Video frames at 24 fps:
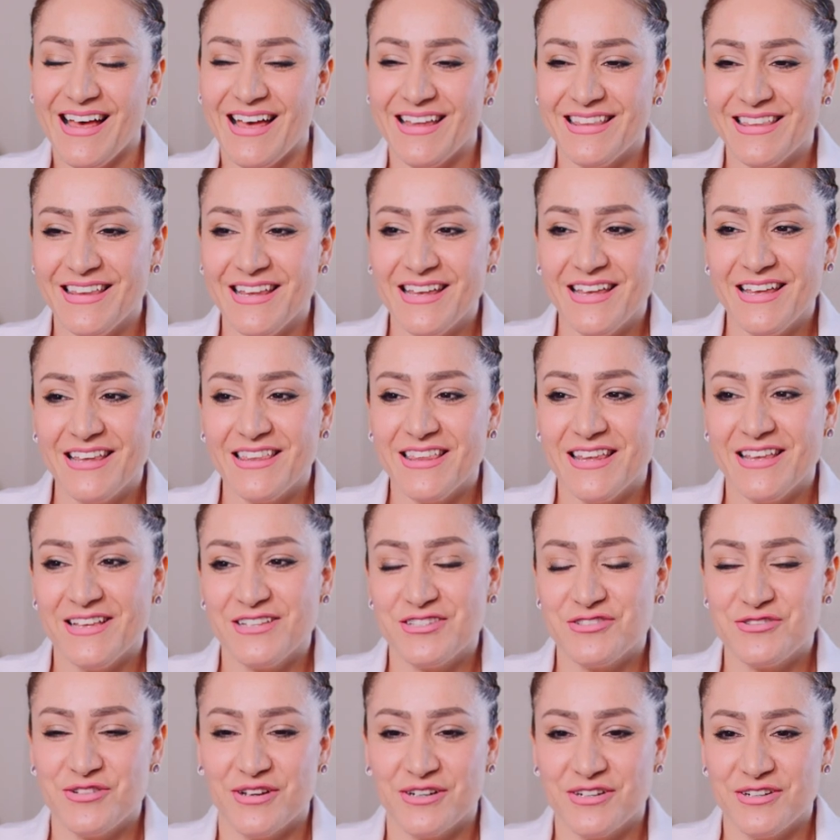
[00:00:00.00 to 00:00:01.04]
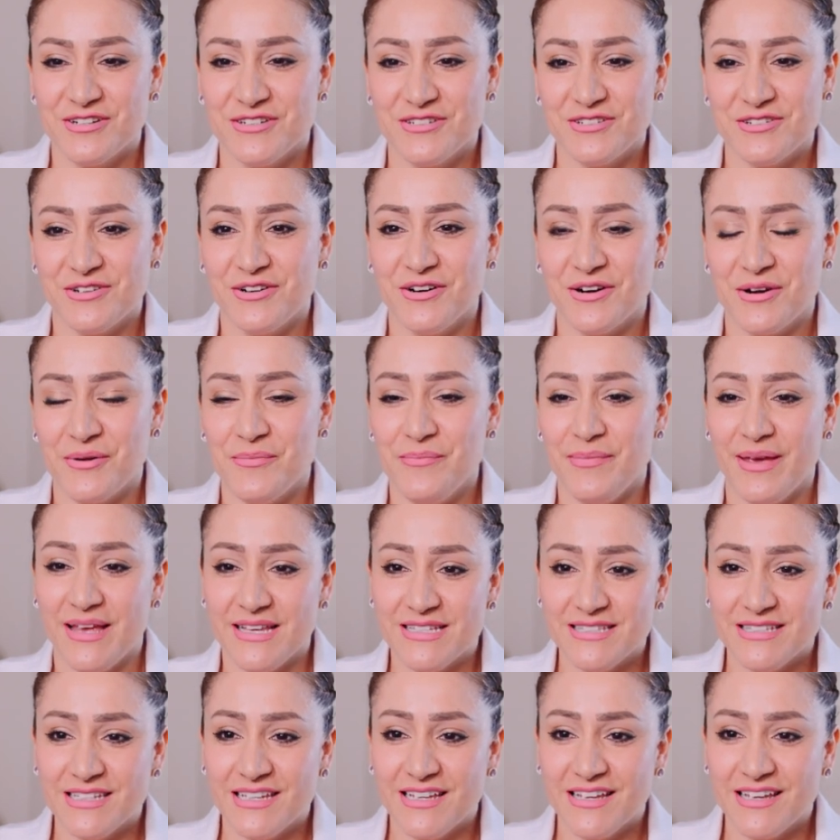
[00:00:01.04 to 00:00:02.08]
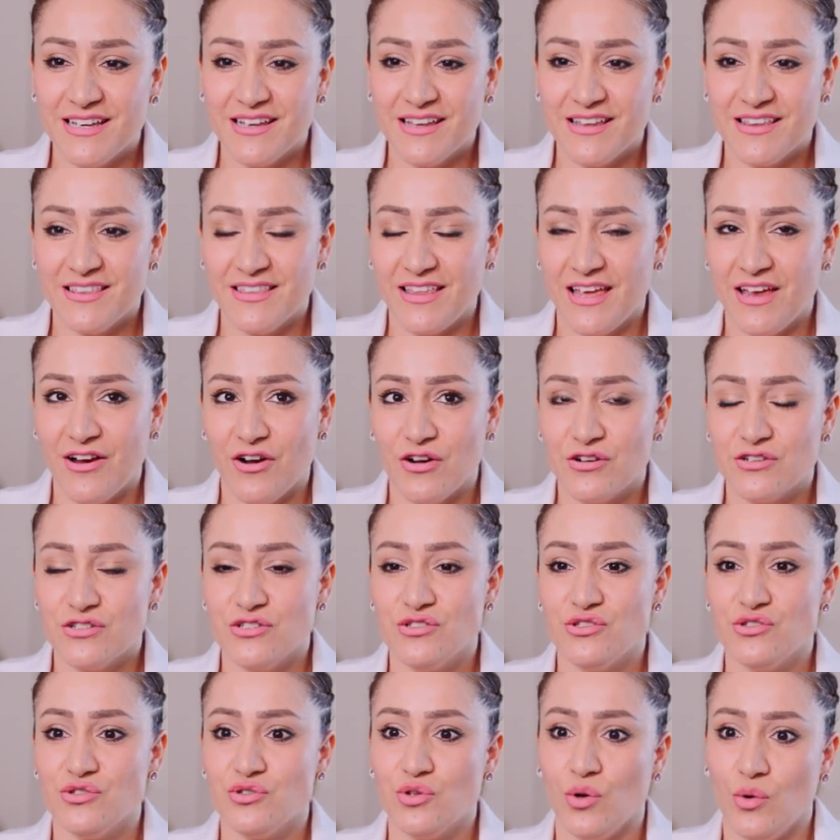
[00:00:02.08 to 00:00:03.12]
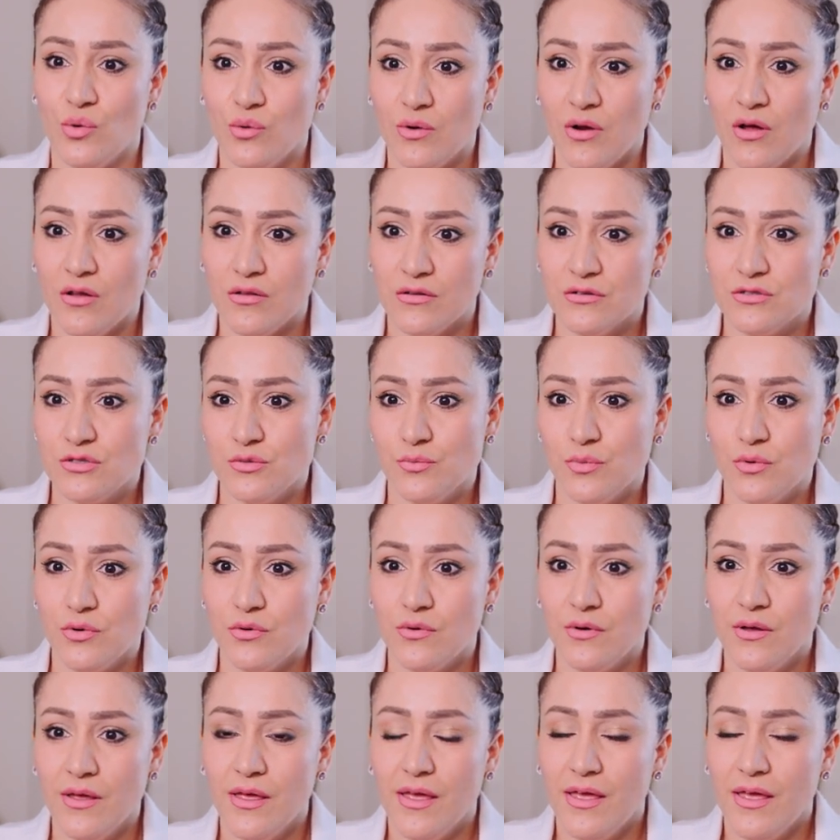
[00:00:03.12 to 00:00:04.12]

I think the instructors are amazing. They are so knowledgeable.